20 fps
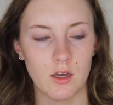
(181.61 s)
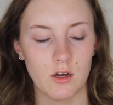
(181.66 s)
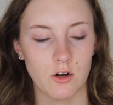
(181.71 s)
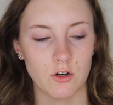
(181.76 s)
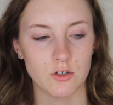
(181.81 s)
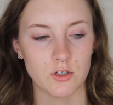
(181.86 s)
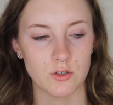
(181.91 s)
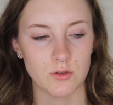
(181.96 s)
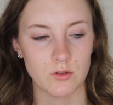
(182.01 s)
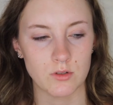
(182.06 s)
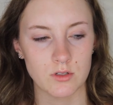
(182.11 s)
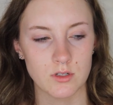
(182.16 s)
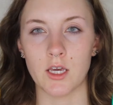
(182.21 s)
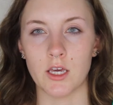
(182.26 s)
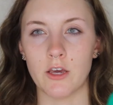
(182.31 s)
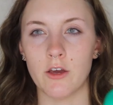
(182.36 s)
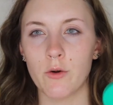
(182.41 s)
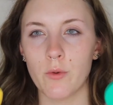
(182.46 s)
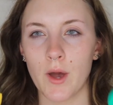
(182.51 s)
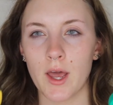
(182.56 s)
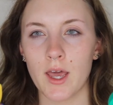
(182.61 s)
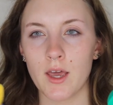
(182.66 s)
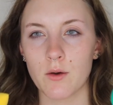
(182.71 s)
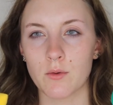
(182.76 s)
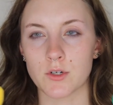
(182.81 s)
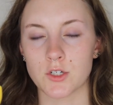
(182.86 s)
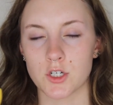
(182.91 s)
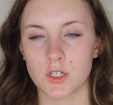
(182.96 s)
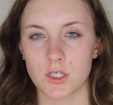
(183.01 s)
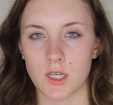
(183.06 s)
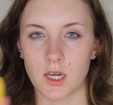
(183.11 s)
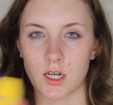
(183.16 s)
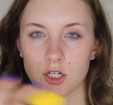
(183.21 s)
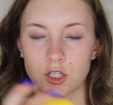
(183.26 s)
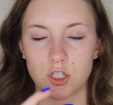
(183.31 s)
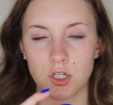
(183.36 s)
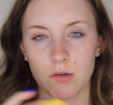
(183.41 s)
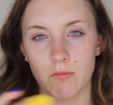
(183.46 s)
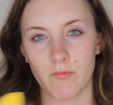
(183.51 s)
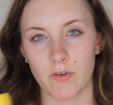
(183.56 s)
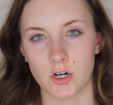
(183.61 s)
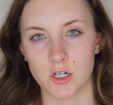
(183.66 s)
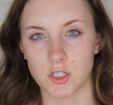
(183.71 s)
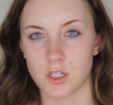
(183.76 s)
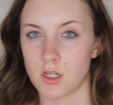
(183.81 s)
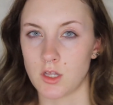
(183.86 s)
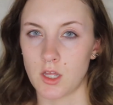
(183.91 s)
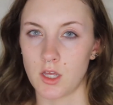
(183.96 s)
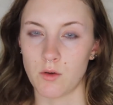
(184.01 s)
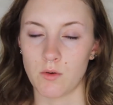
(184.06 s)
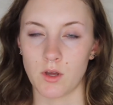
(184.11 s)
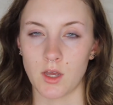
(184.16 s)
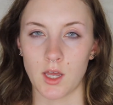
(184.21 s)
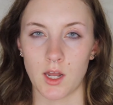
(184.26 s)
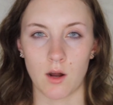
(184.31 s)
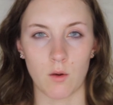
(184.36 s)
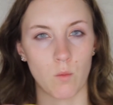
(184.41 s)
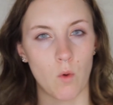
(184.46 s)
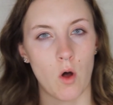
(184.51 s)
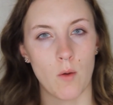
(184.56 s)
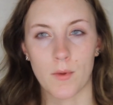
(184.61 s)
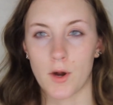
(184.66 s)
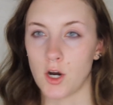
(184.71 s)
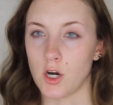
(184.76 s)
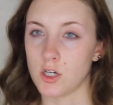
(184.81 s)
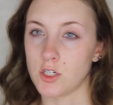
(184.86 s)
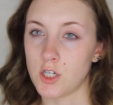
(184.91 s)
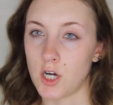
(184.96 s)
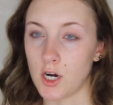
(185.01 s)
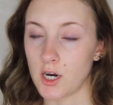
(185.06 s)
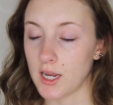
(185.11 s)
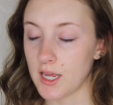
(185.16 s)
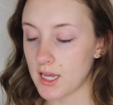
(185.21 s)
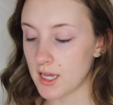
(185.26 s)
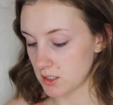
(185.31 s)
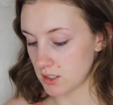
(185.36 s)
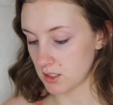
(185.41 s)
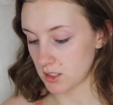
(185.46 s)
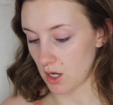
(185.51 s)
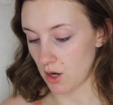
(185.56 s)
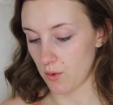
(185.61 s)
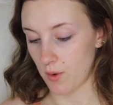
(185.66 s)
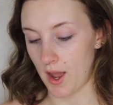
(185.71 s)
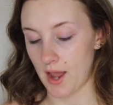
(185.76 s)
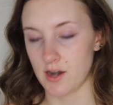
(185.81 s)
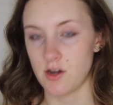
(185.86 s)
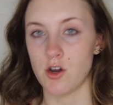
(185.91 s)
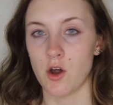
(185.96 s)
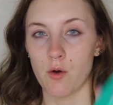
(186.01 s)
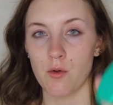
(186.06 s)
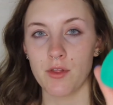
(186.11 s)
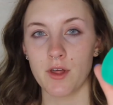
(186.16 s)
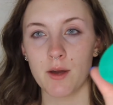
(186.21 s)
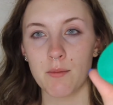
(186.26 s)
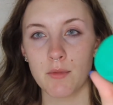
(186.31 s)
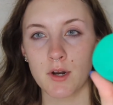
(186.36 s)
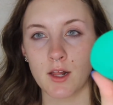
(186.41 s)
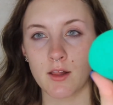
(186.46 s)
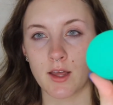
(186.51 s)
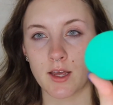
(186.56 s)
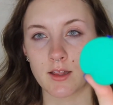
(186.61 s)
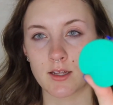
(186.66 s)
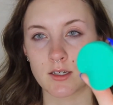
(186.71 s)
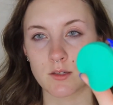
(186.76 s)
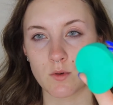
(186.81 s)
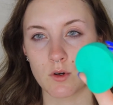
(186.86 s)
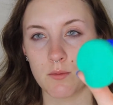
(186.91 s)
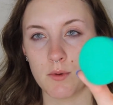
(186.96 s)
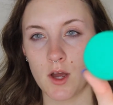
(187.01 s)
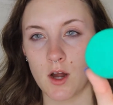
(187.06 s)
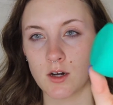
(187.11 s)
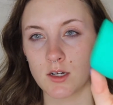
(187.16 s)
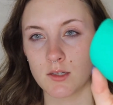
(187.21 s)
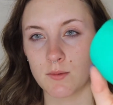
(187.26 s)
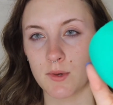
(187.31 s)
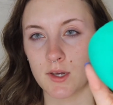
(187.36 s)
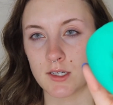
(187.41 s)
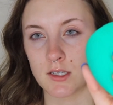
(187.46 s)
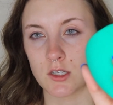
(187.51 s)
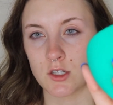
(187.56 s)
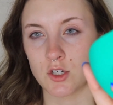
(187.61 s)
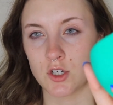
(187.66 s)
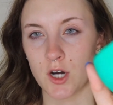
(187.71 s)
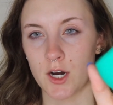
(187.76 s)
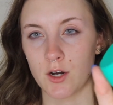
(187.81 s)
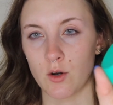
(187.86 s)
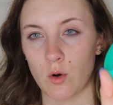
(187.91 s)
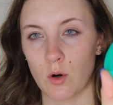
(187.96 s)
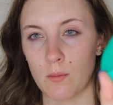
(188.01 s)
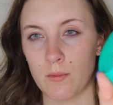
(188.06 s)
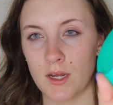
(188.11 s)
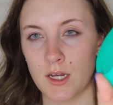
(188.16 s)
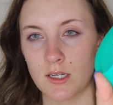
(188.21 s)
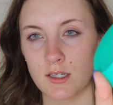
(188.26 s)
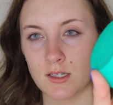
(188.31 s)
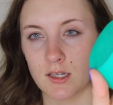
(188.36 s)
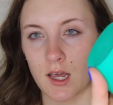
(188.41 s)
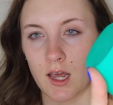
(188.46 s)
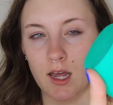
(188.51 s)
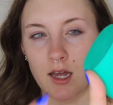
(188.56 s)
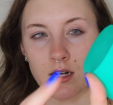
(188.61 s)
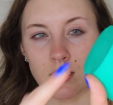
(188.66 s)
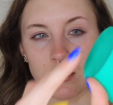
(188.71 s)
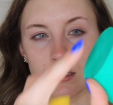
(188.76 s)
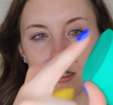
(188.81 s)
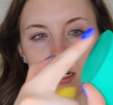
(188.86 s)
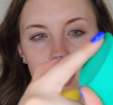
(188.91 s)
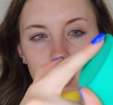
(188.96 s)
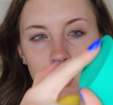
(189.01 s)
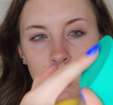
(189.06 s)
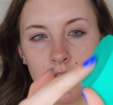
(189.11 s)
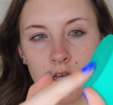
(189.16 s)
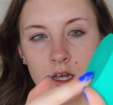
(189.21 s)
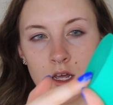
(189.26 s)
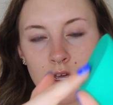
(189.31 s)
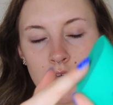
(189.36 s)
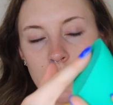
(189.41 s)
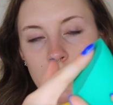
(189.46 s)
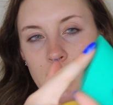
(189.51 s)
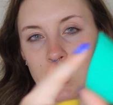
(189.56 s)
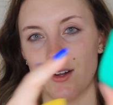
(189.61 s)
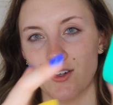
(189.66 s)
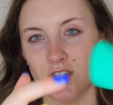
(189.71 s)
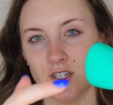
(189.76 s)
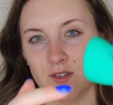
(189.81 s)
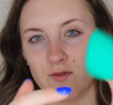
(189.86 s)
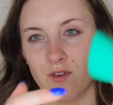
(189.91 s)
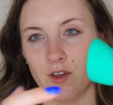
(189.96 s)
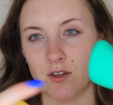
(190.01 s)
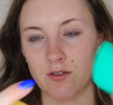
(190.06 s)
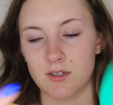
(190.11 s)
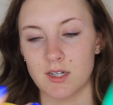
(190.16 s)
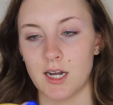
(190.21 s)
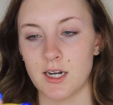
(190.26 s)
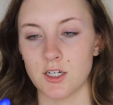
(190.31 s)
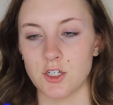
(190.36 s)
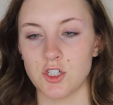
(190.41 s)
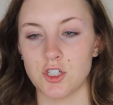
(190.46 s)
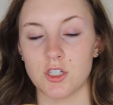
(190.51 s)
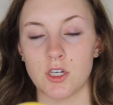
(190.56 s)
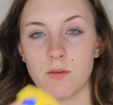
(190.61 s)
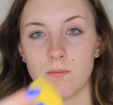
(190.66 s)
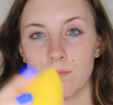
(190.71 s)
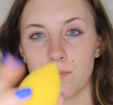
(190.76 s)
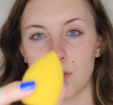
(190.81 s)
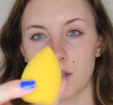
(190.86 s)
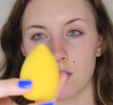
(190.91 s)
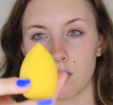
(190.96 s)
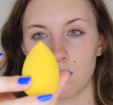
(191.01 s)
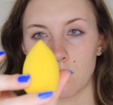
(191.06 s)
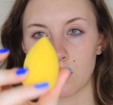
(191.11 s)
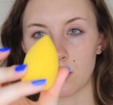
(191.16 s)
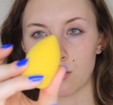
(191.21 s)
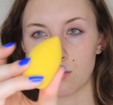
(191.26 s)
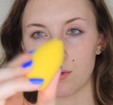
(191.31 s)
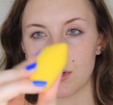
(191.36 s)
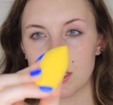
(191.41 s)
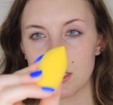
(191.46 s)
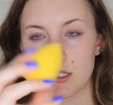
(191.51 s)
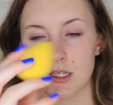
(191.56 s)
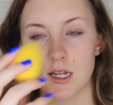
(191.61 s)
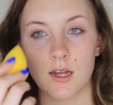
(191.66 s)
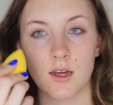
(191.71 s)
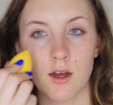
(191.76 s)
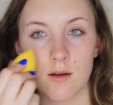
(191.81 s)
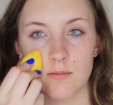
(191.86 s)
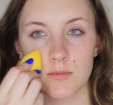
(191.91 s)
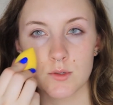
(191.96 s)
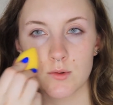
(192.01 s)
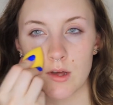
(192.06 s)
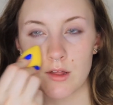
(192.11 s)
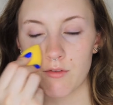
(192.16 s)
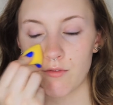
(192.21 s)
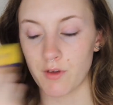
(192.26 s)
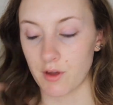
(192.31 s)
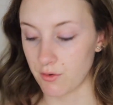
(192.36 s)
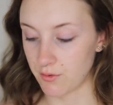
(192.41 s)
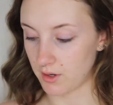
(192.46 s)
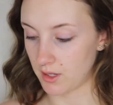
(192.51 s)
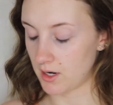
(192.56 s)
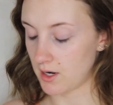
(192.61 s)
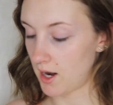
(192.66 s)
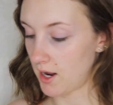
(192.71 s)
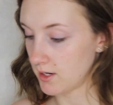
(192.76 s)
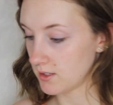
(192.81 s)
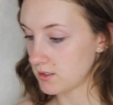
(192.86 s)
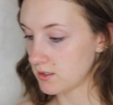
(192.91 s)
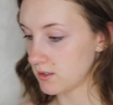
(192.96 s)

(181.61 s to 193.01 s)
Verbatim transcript: Eco Tools. Equate, which is like a cheap version that you can get at Walmart or Target. So I don't think I'm going to like this one to be honest because it's ginormous and it just feels kind of cheap, but the little ones that it comes with feel really nice.